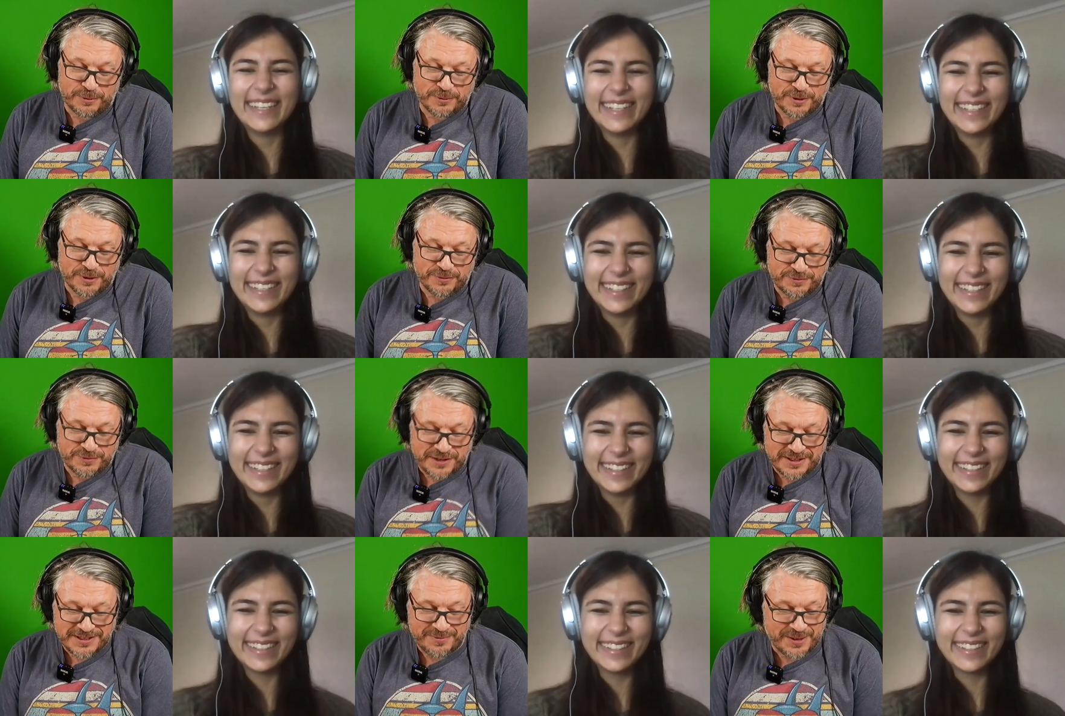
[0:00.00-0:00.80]
Speaker 1: pulled
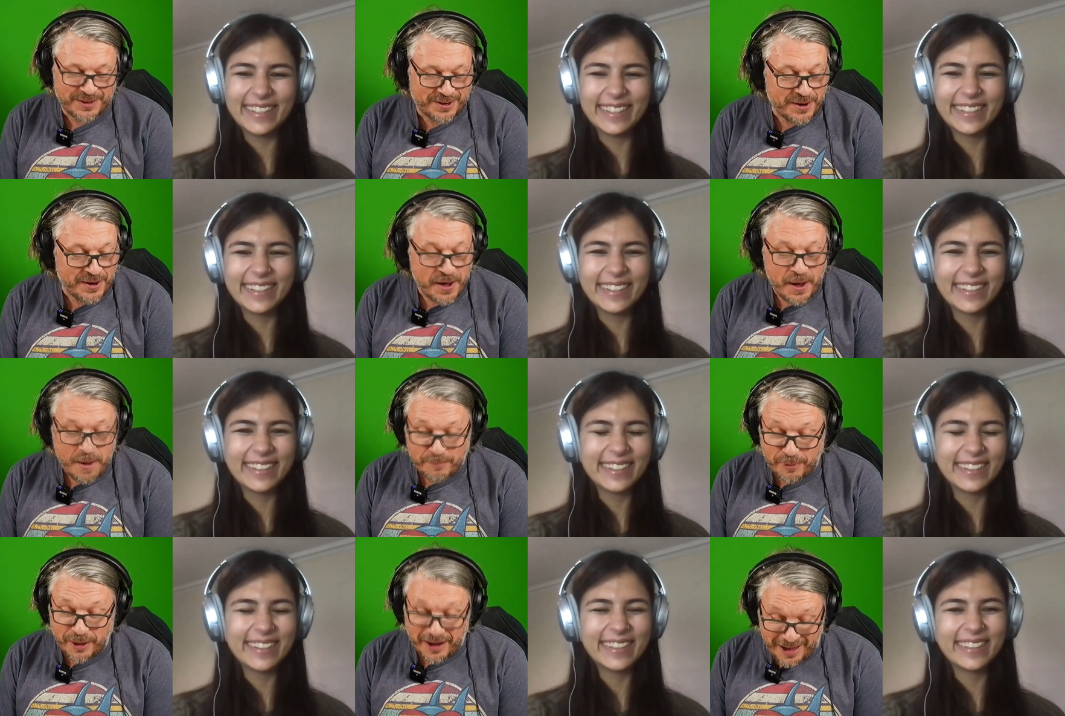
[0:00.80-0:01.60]
off uh, something good.
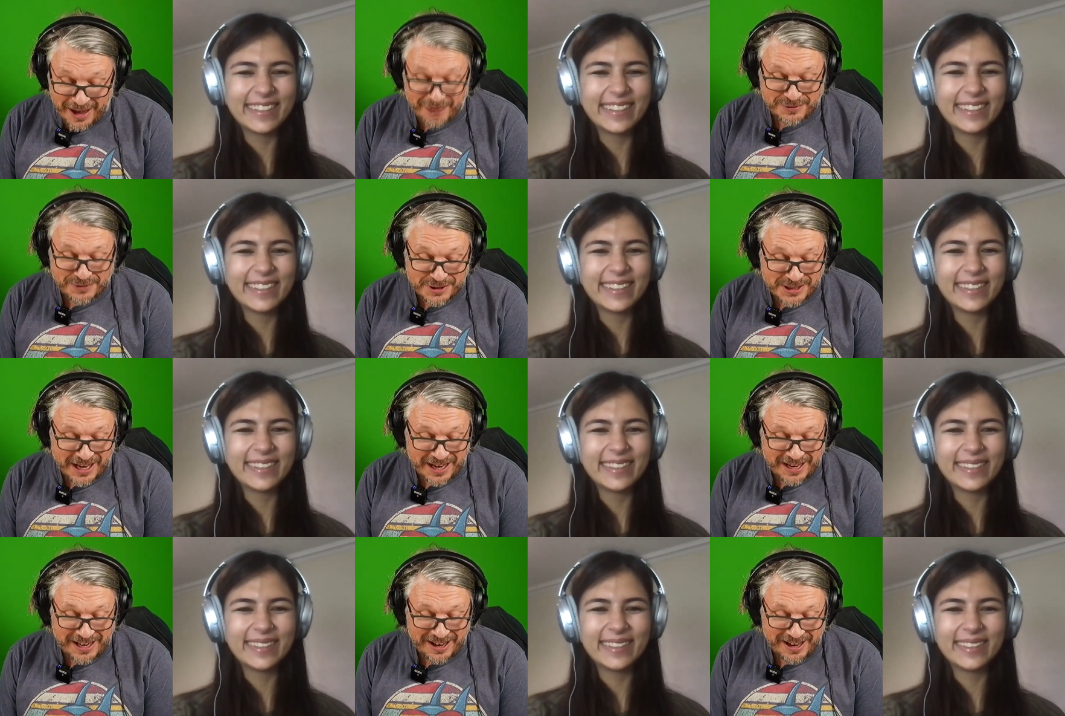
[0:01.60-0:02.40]
But I have to
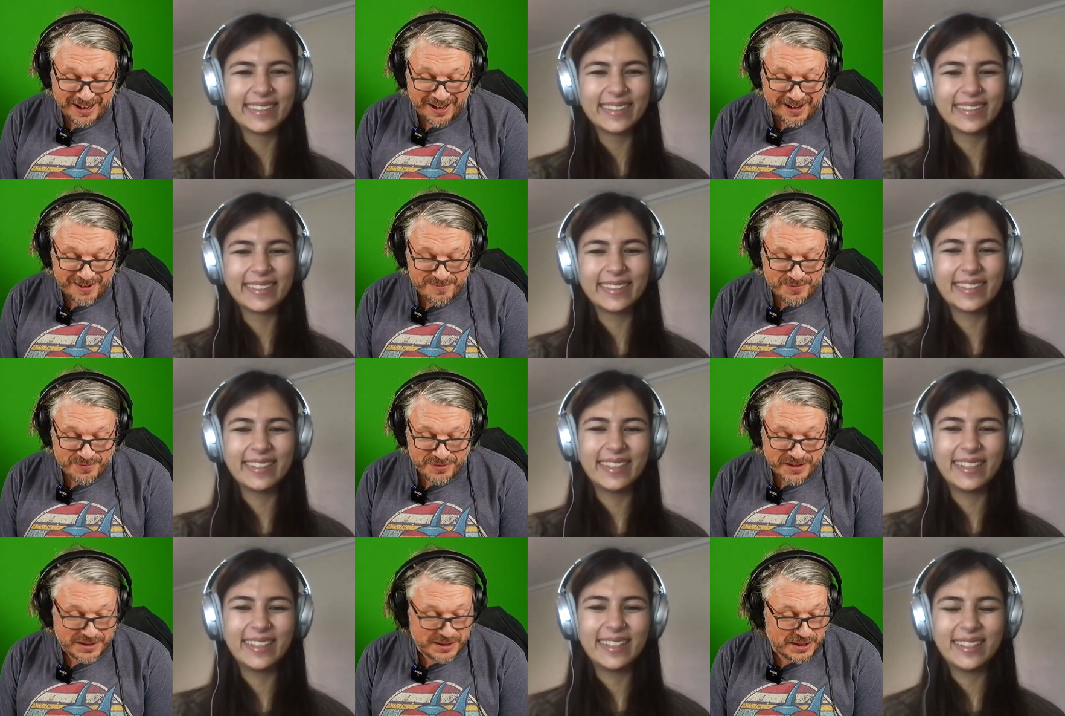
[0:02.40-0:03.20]
say,
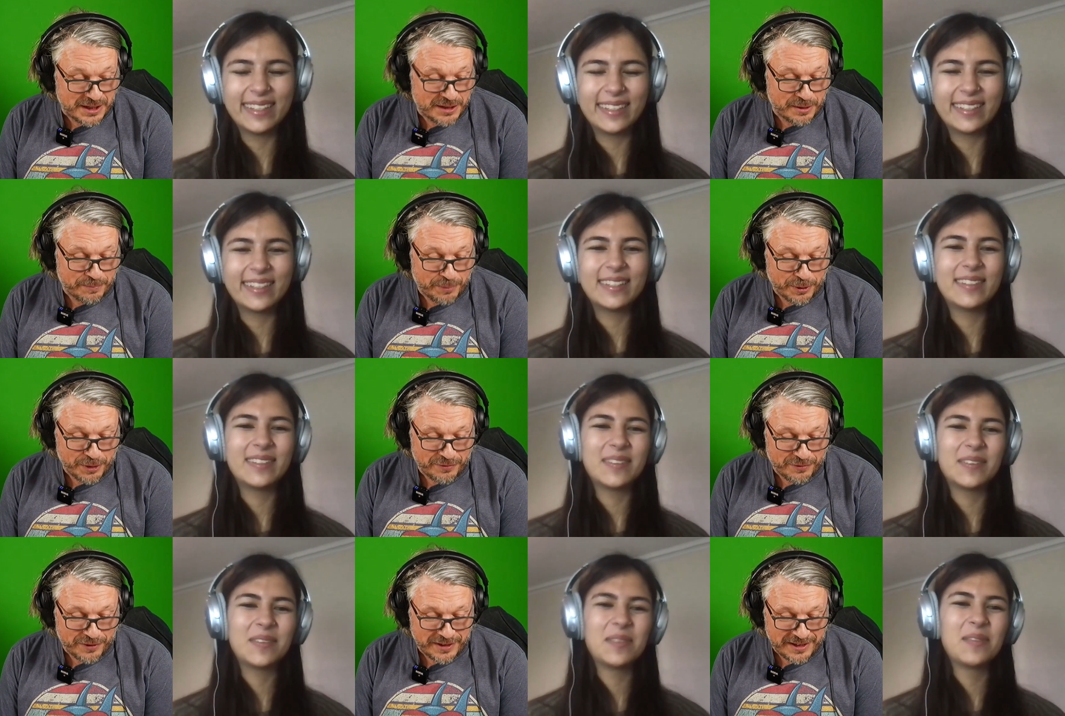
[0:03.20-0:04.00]
um, this, this the book
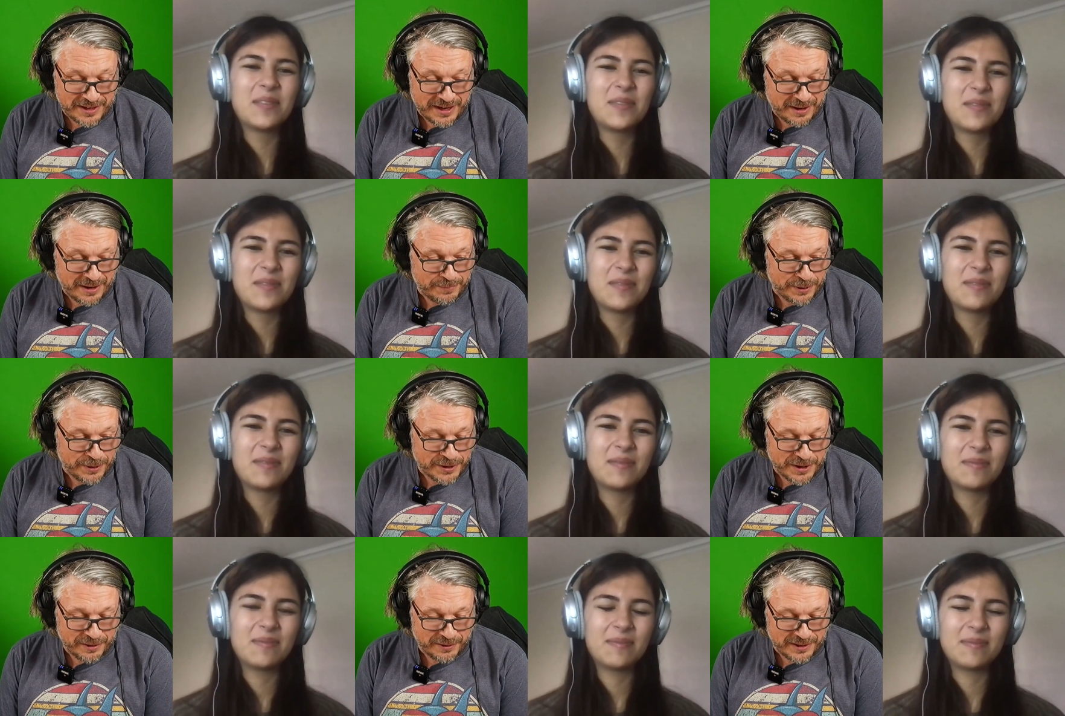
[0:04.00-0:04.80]
you've written, uh,
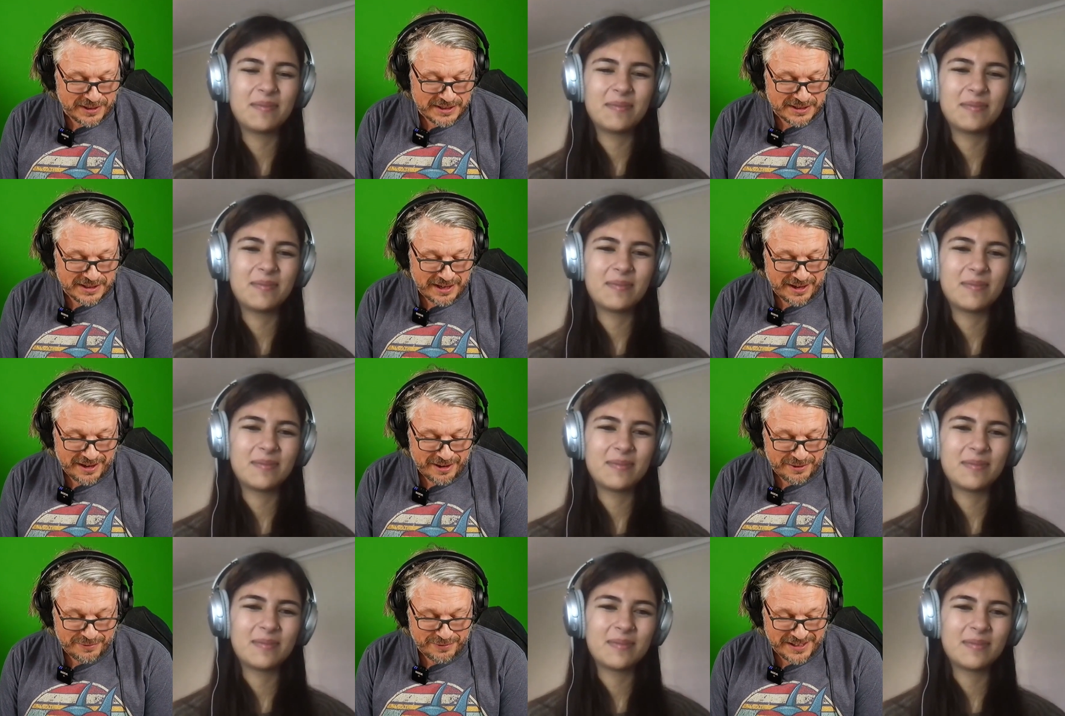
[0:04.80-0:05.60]
Bird Girl, is
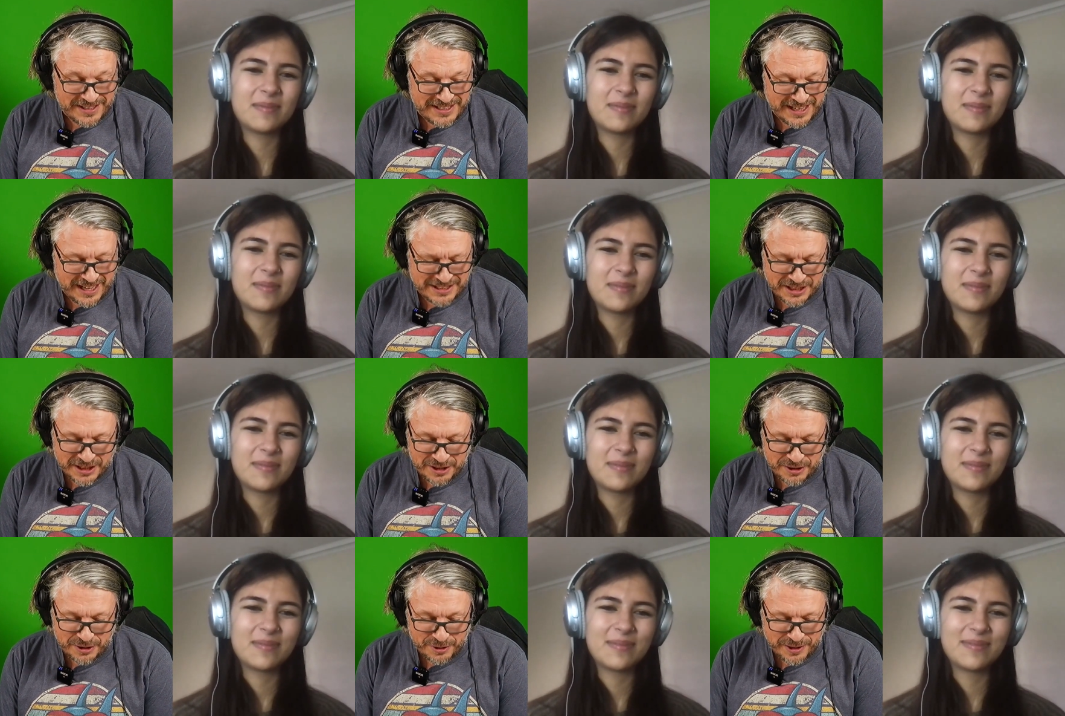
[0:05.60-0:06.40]
uh,
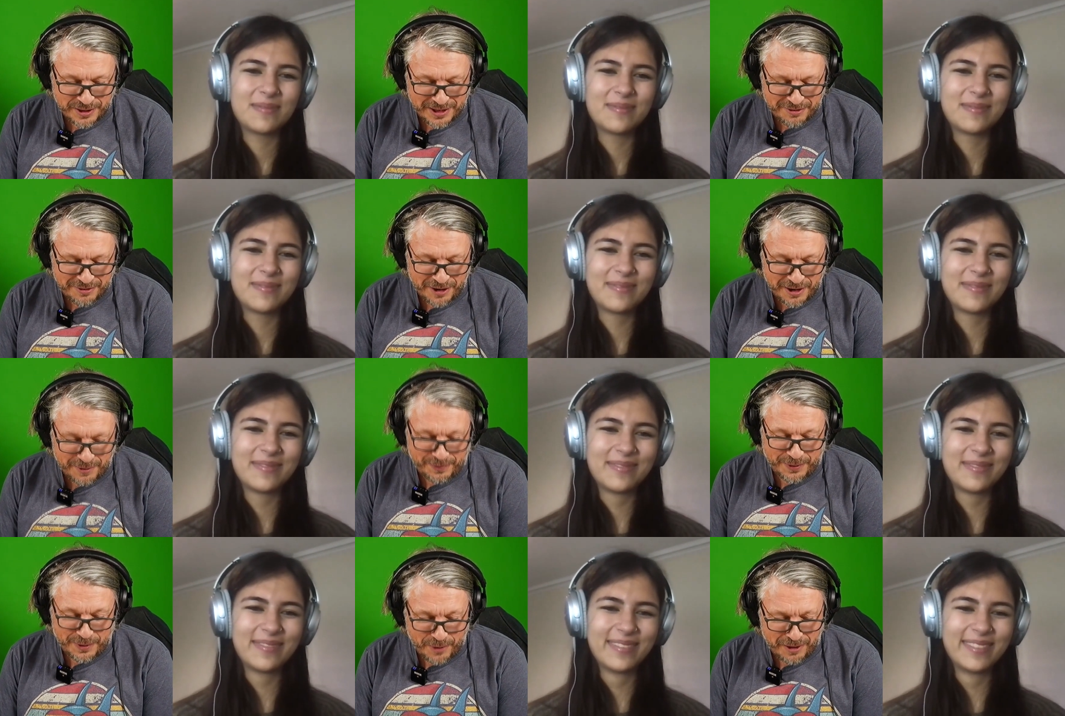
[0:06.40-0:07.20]
fantastic, and you're doing
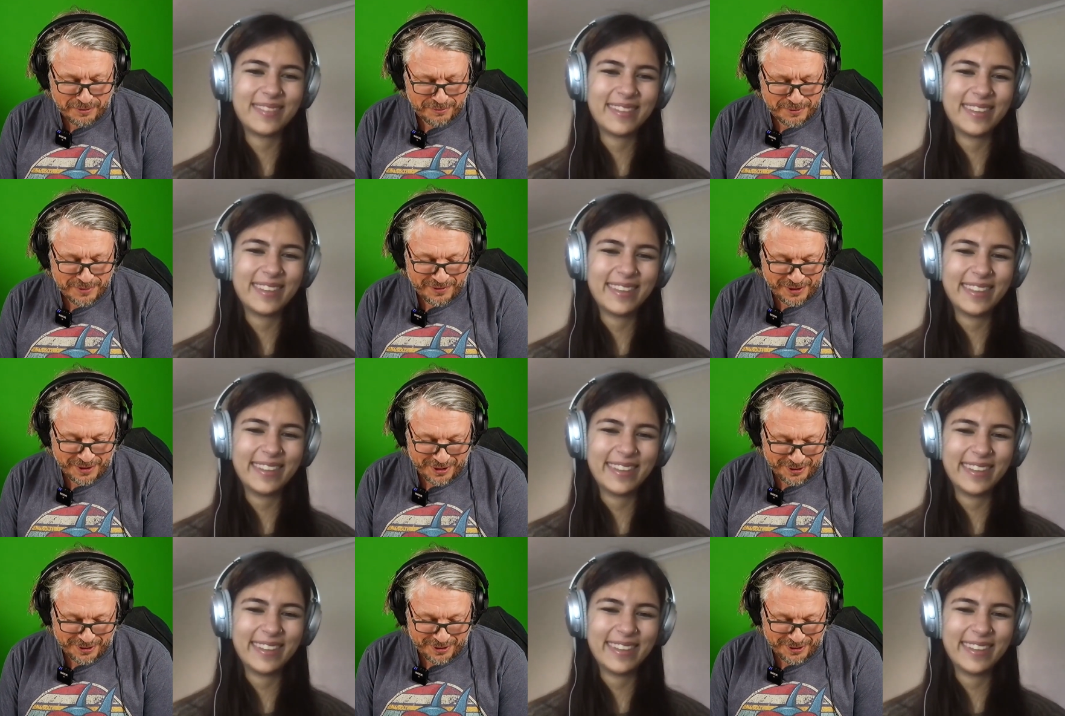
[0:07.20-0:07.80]
incredibly well. We're very